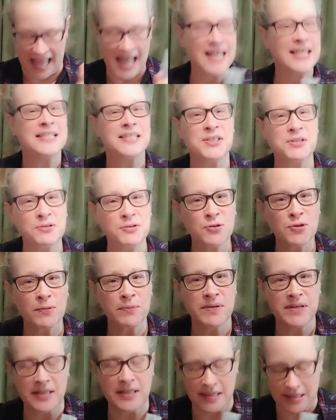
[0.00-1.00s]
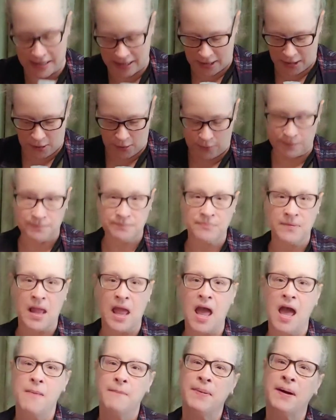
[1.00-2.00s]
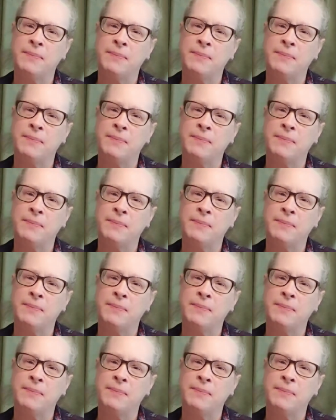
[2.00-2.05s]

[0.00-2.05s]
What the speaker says: Still attributed to you, but